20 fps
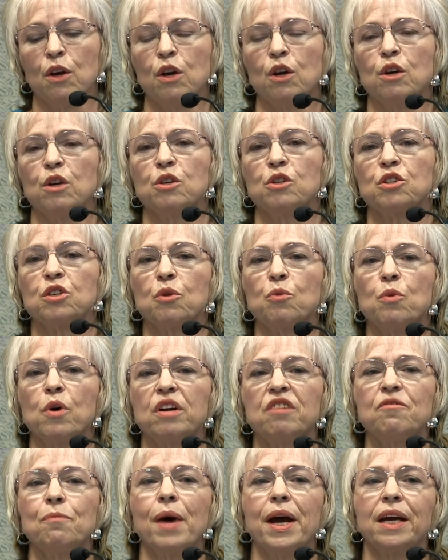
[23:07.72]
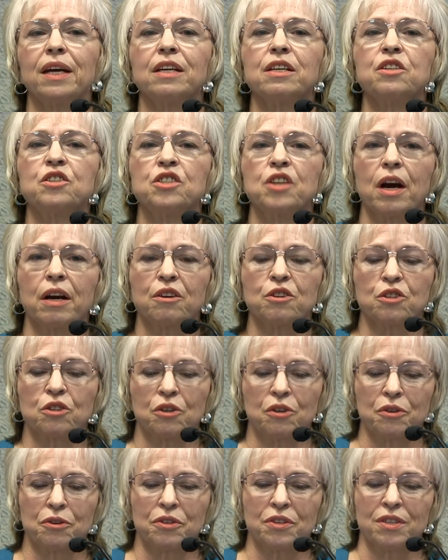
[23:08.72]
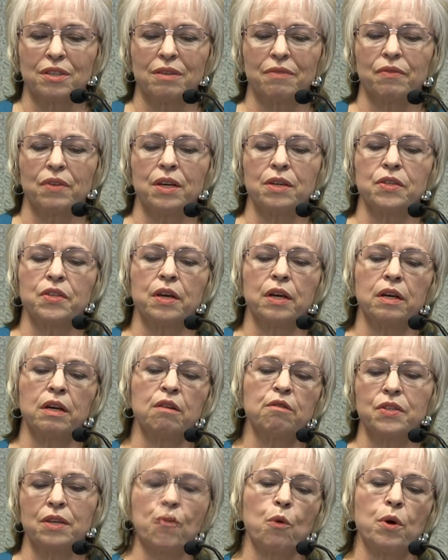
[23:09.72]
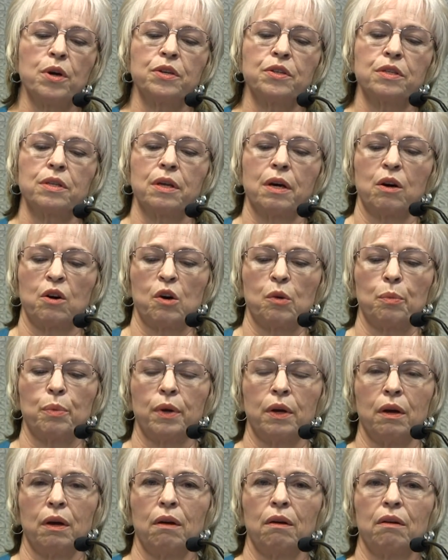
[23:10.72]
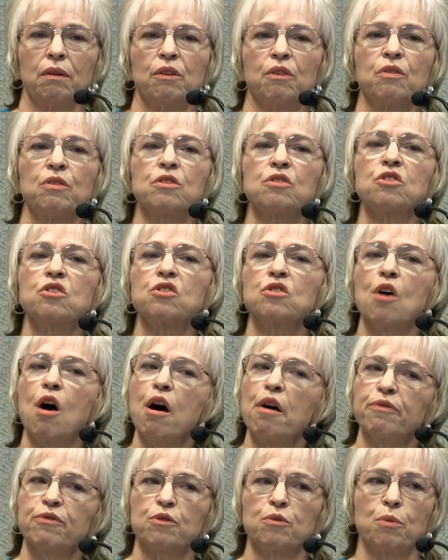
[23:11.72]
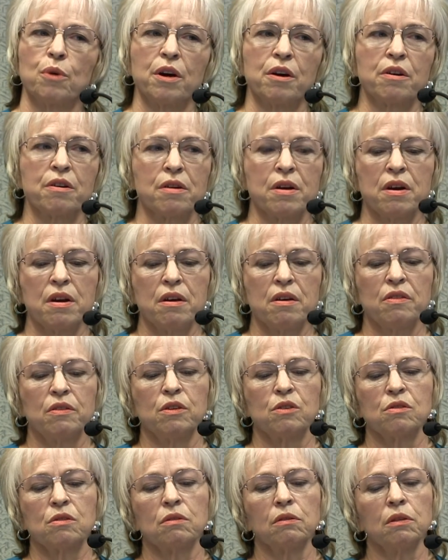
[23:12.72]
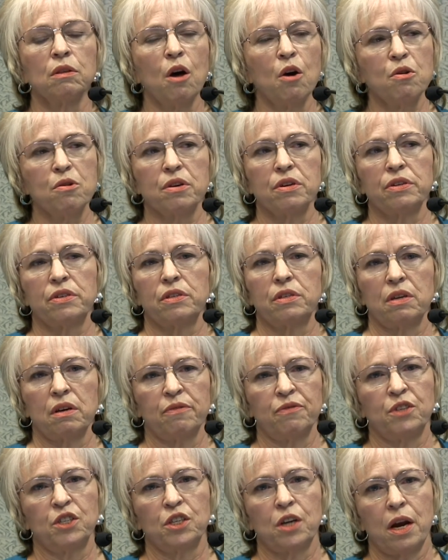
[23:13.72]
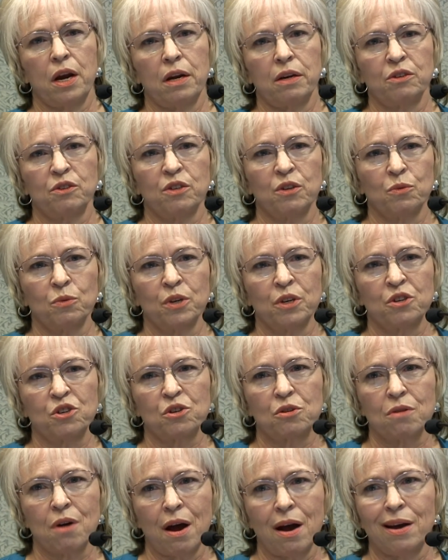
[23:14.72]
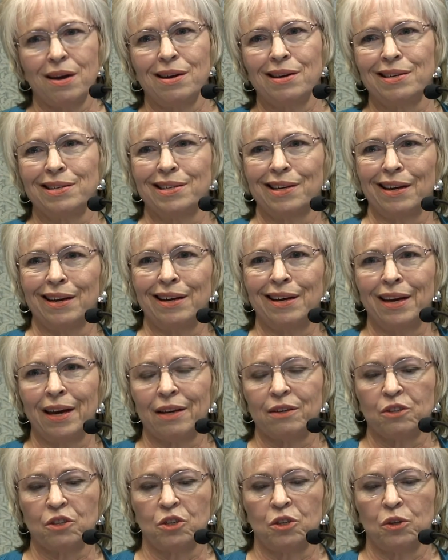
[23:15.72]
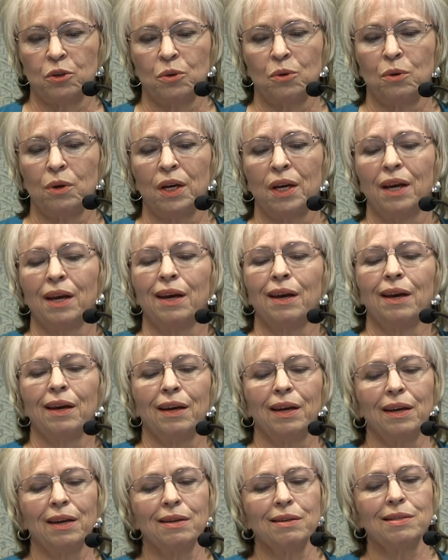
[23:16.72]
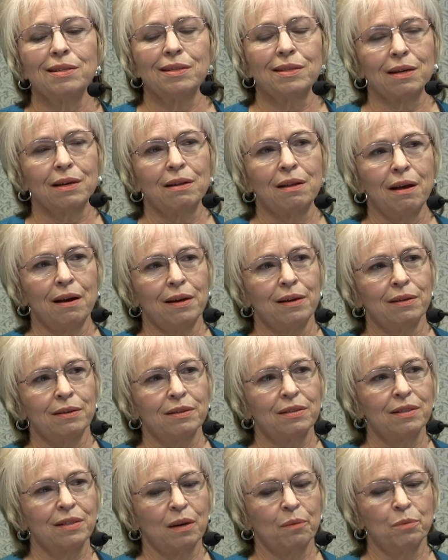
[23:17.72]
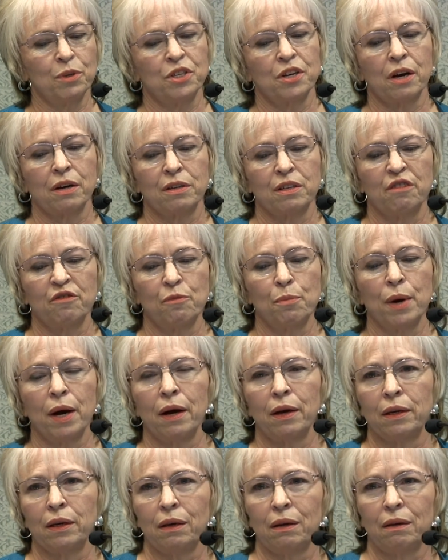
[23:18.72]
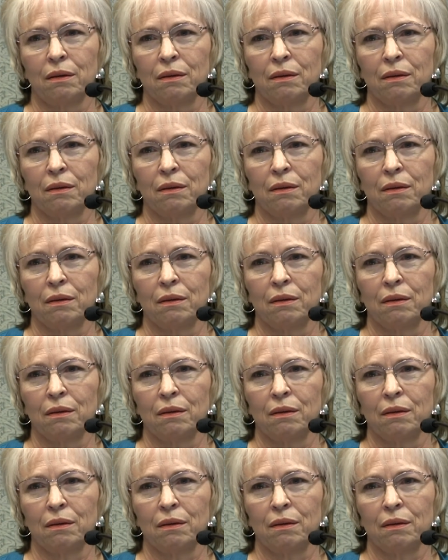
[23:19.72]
So one of my conjectures is that in voice therapy, the software, this locus of change that we're trying to get to, is the client's subjective body,